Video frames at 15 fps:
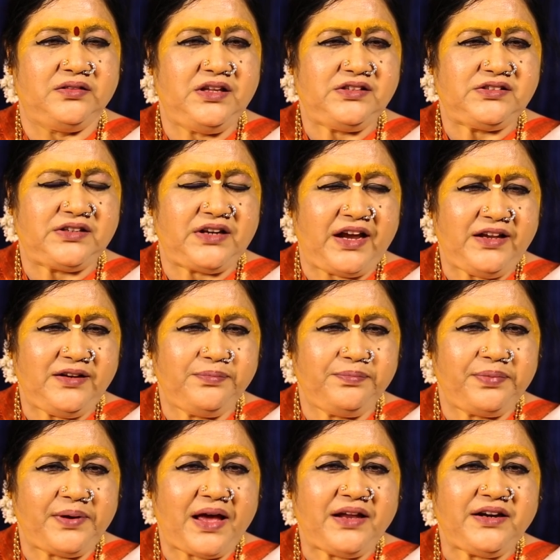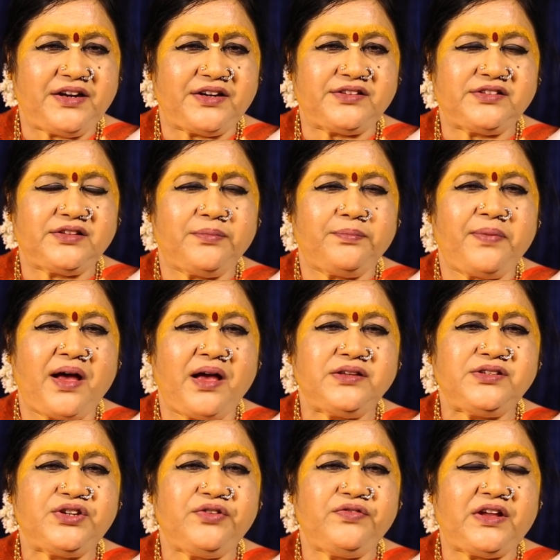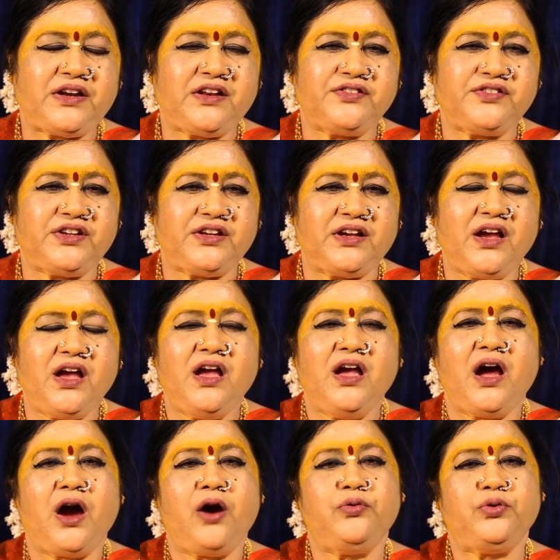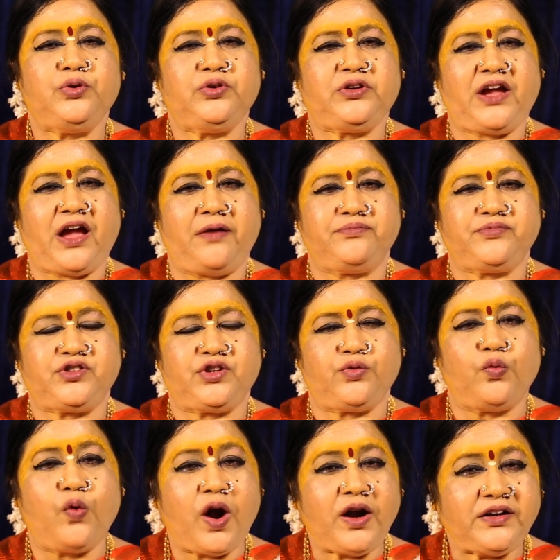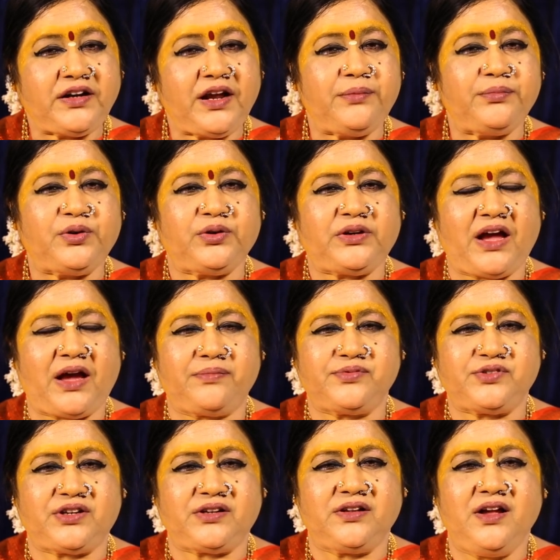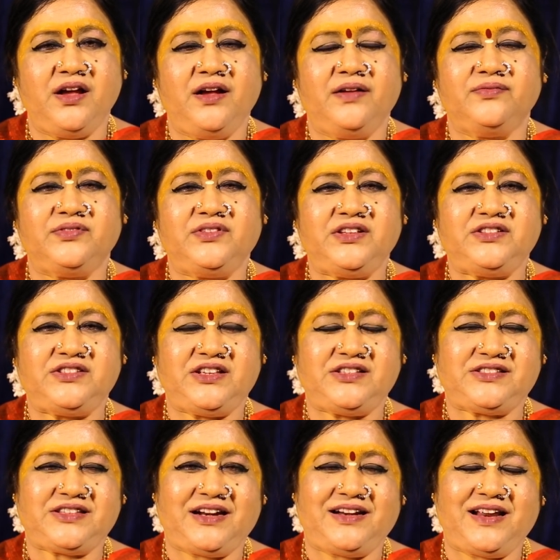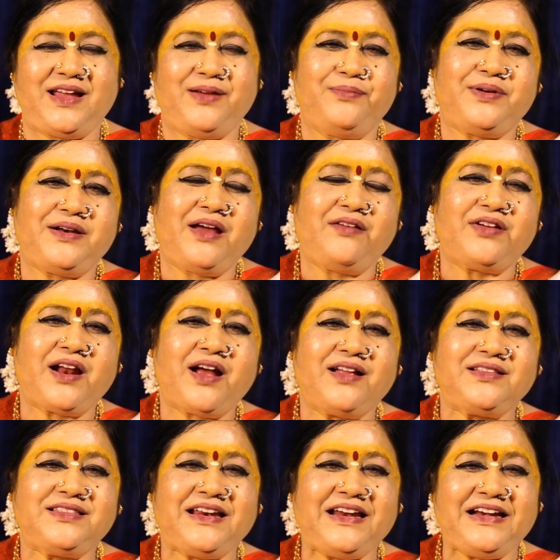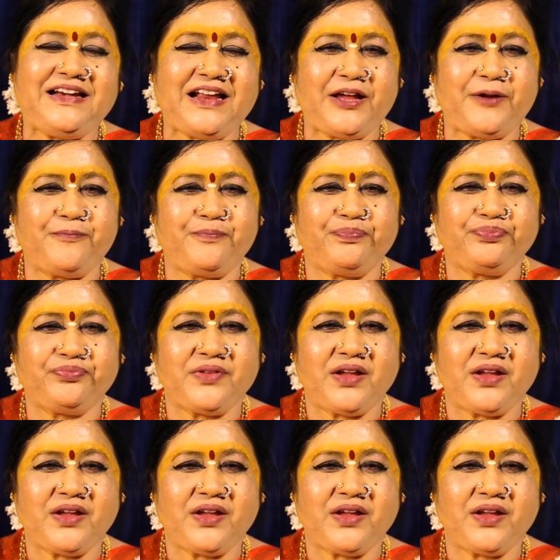These nine planets, positive energy, how to capture, what time to capture. This is the time, Navaratri time.